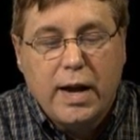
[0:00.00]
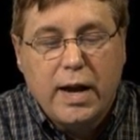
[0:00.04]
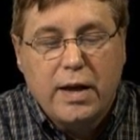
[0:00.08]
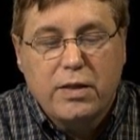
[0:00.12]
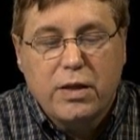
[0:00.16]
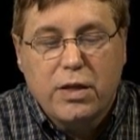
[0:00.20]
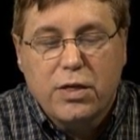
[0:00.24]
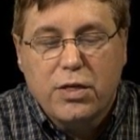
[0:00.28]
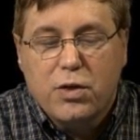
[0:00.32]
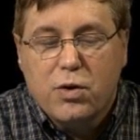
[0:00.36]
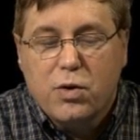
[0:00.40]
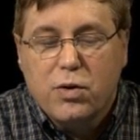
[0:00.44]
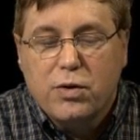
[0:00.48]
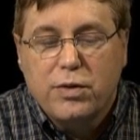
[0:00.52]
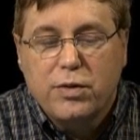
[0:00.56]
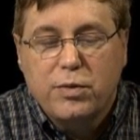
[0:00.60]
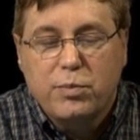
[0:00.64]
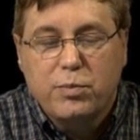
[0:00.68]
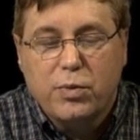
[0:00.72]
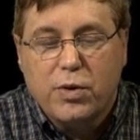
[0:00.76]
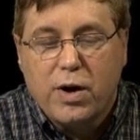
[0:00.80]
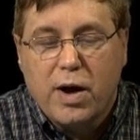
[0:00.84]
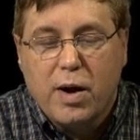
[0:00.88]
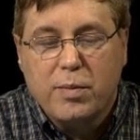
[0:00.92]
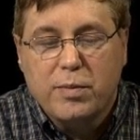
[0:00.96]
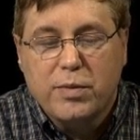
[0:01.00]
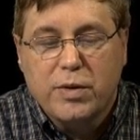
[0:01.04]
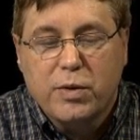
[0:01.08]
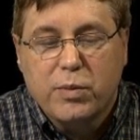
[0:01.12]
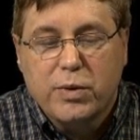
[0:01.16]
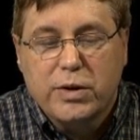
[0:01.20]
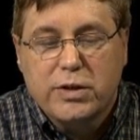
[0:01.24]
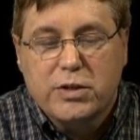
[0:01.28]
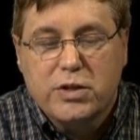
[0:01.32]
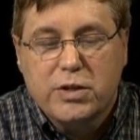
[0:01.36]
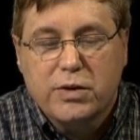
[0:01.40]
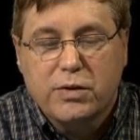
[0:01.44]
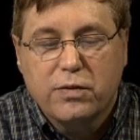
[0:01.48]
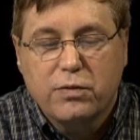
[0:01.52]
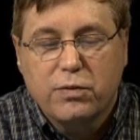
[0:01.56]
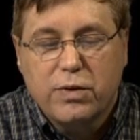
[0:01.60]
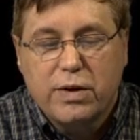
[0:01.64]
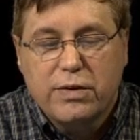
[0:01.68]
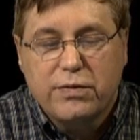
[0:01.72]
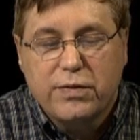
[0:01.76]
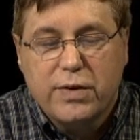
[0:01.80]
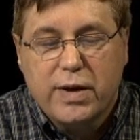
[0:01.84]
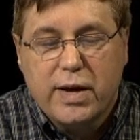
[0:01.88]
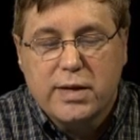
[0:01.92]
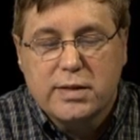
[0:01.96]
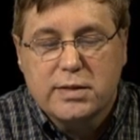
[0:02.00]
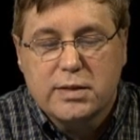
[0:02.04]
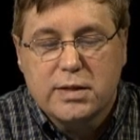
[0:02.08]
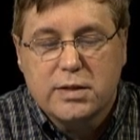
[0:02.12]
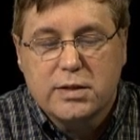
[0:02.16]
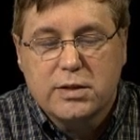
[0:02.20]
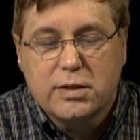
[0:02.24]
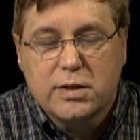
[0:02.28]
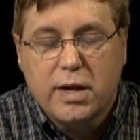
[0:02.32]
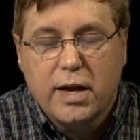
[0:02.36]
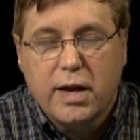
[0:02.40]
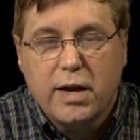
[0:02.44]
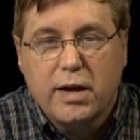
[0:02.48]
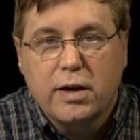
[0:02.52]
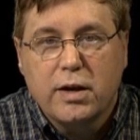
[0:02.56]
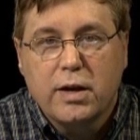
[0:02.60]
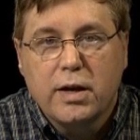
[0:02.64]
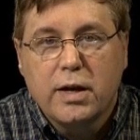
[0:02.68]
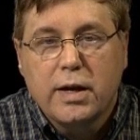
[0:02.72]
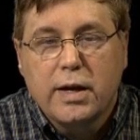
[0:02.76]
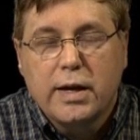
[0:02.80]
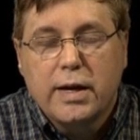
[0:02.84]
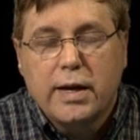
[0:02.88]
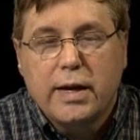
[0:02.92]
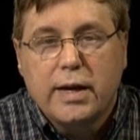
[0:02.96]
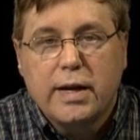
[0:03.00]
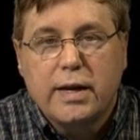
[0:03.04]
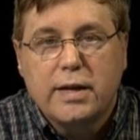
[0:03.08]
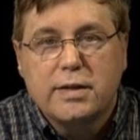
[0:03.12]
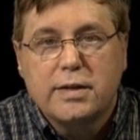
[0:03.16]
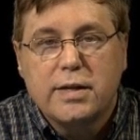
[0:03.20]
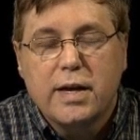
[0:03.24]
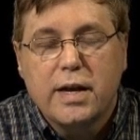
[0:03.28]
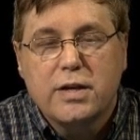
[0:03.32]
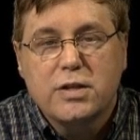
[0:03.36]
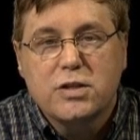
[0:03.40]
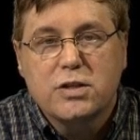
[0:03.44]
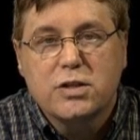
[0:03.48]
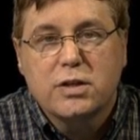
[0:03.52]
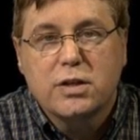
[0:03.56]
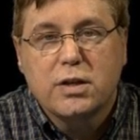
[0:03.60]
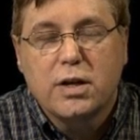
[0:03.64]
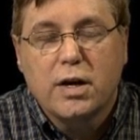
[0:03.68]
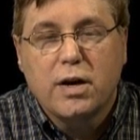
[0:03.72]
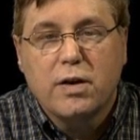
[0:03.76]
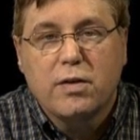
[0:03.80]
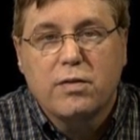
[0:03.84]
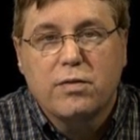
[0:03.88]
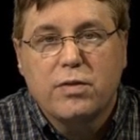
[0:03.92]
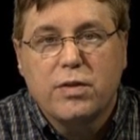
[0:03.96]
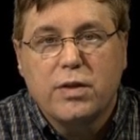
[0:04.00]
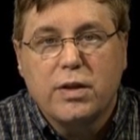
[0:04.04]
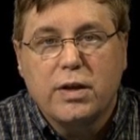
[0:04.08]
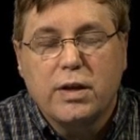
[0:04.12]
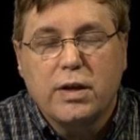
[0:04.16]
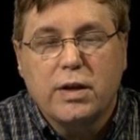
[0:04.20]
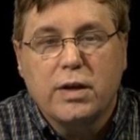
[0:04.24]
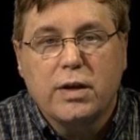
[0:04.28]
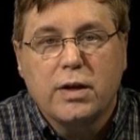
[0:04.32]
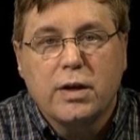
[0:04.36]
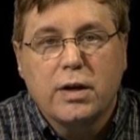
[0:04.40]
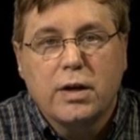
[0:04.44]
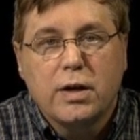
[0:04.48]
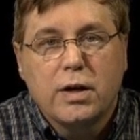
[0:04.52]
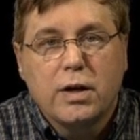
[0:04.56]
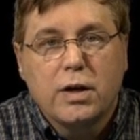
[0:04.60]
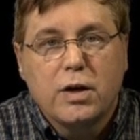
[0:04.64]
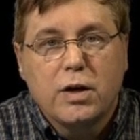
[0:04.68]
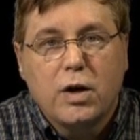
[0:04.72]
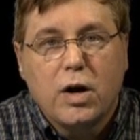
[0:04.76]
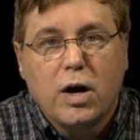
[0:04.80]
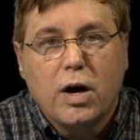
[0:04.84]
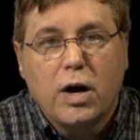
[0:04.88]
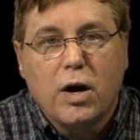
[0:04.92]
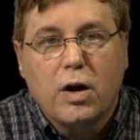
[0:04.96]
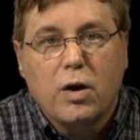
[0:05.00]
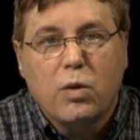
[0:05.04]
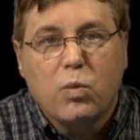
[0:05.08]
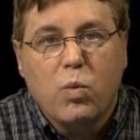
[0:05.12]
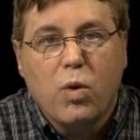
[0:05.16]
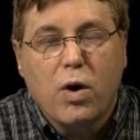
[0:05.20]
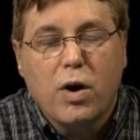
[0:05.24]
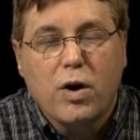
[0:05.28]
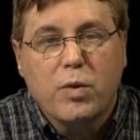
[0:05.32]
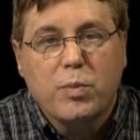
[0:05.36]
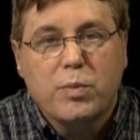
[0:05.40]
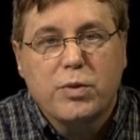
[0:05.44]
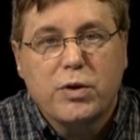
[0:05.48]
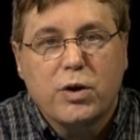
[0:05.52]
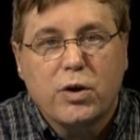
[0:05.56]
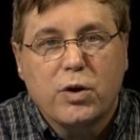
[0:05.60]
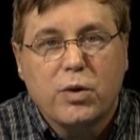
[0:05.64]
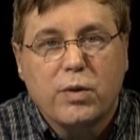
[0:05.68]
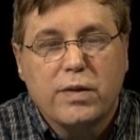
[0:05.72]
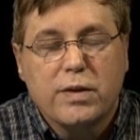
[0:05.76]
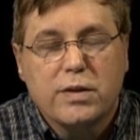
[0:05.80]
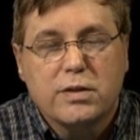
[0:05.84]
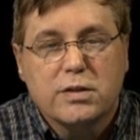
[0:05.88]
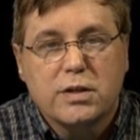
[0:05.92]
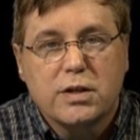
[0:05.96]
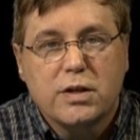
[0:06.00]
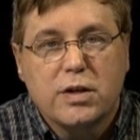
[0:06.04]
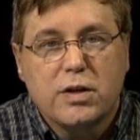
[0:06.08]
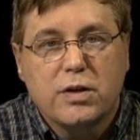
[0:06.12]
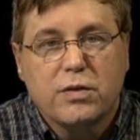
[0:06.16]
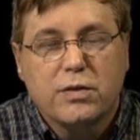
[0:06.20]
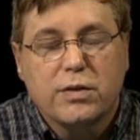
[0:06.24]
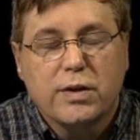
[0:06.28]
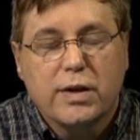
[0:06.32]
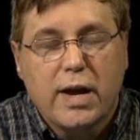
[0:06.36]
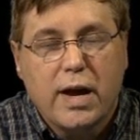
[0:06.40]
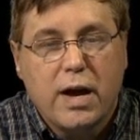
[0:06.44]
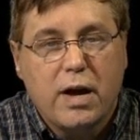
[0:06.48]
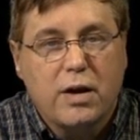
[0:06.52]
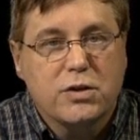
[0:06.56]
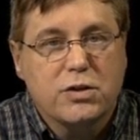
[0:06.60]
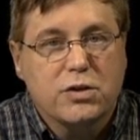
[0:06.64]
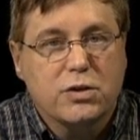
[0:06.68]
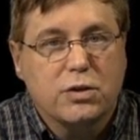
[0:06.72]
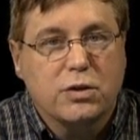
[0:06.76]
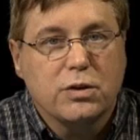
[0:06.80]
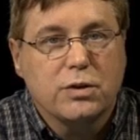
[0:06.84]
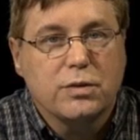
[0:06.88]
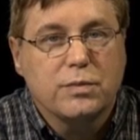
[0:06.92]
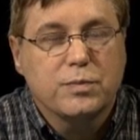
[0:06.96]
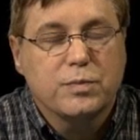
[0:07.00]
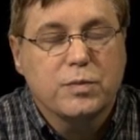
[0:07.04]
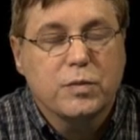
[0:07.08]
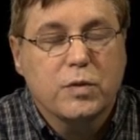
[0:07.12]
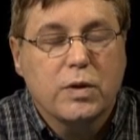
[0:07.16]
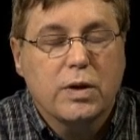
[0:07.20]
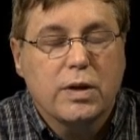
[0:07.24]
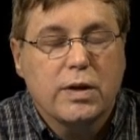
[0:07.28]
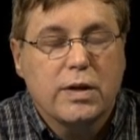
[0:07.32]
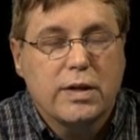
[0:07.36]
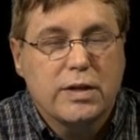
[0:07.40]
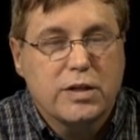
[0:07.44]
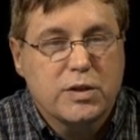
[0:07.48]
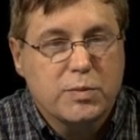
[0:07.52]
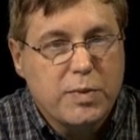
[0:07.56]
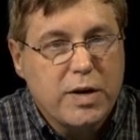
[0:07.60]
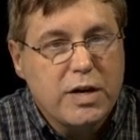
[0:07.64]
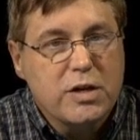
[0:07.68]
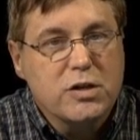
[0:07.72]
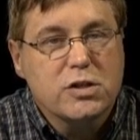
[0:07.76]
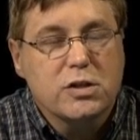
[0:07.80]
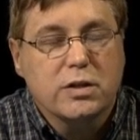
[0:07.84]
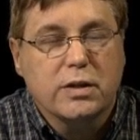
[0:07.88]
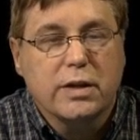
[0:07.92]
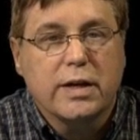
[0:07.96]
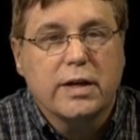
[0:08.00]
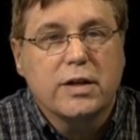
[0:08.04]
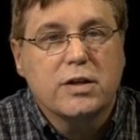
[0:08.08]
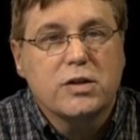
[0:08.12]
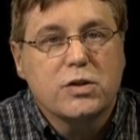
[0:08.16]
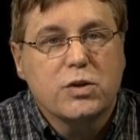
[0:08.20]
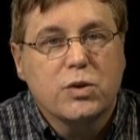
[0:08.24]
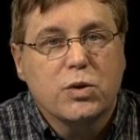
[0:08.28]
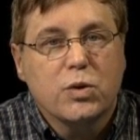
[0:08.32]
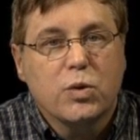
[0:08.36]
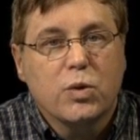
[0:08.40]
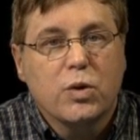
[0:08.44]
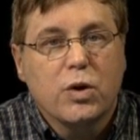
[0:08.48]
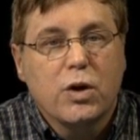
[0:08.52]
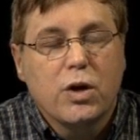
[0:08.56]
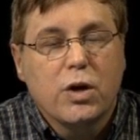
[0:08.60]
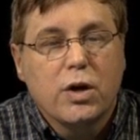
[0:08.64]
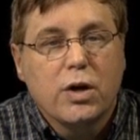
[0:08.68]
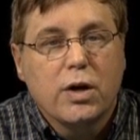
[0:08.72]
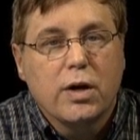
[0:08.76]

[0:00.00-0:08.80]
And the third problem that we face is an intention of the Water Bureau and the City of Council, especially, to